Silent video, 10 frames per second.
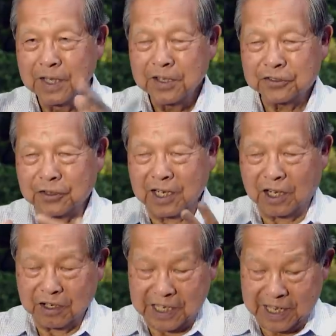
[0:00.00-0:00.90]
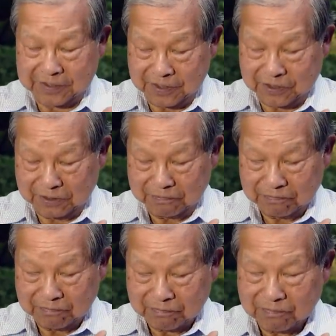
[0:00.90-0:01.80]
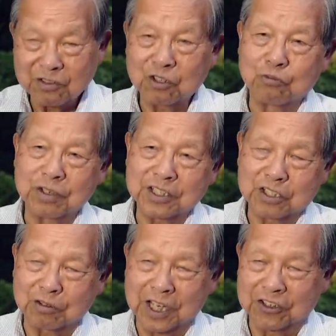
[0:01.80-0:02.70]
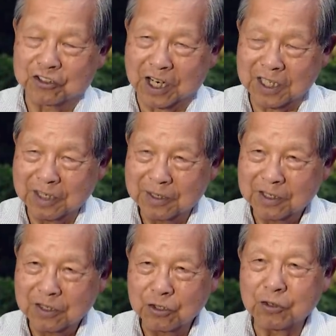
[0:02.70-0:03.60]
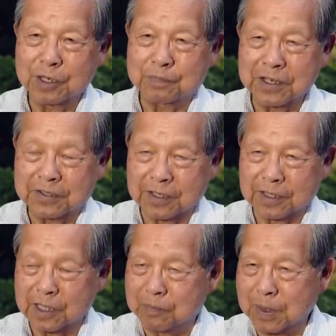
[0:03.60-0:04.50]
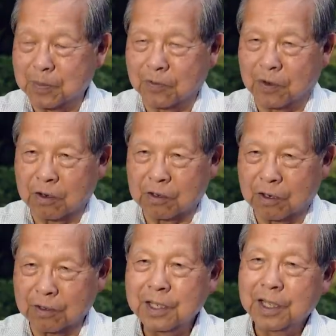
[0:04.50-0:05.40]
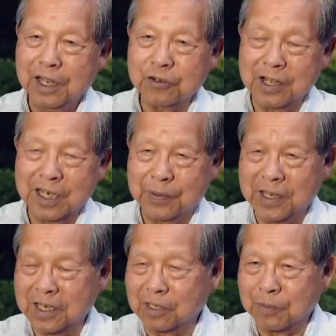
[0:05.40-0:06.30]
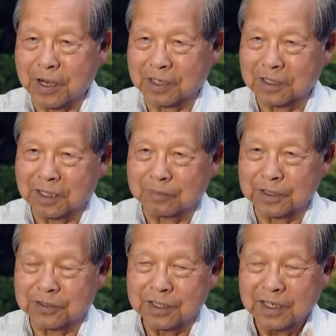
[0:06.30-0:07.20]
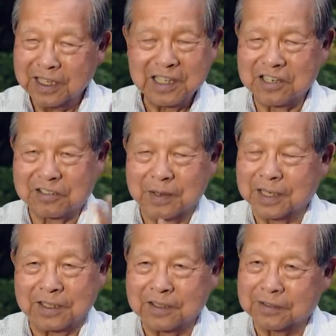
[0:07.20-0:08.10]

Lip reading: So in all essence, you really don't hit China. You hit basically the people of Hong Kong, and you end up hitting American companies, and that doesn't make any